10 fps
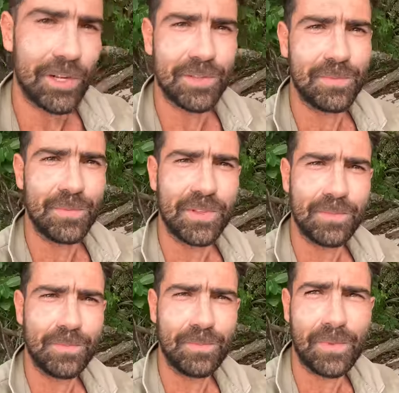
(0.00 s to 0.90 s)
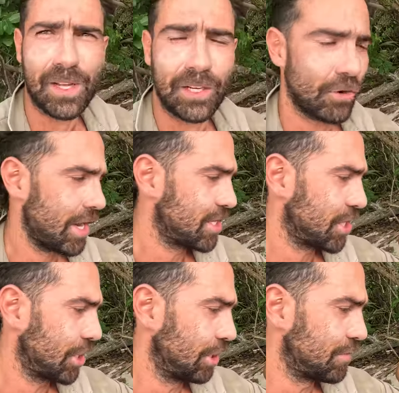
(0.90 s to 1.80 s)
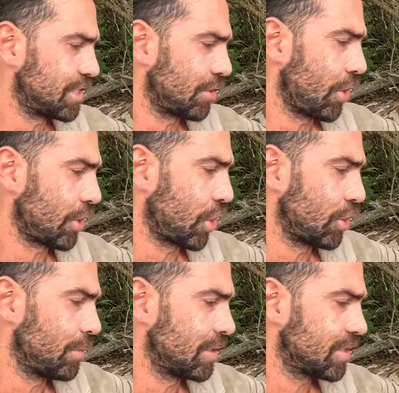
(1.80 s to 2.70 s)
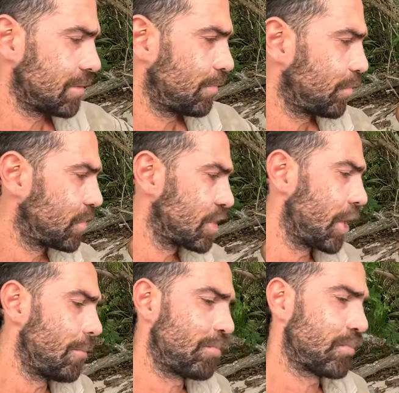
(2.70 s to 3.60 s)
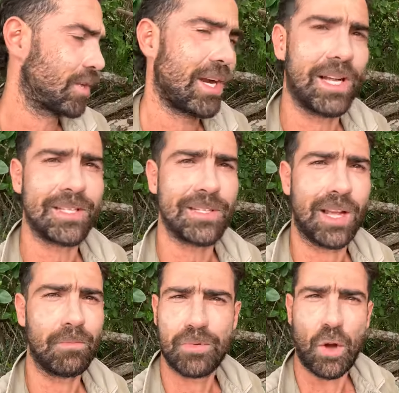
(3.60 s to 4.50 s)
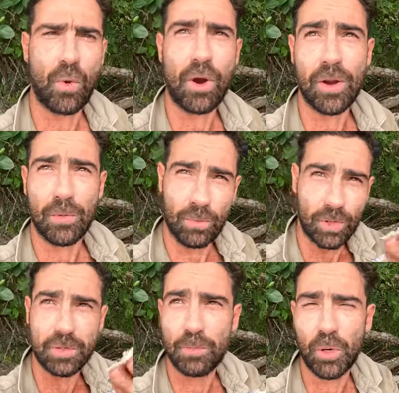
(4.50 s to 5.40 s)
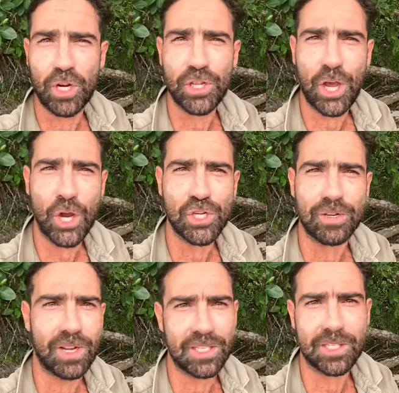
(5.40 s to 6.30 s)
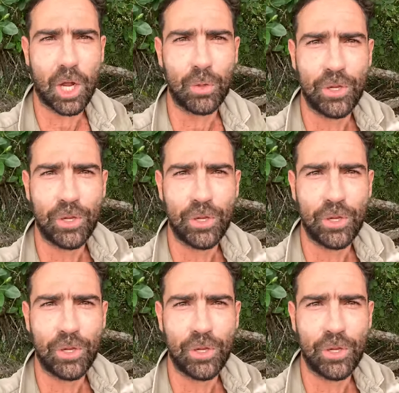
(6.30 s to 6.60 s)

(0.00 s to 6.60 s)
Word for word: we got a grand total of zero condiments. So Hans is like, don't worry, we just put it in the ocean. That's salt.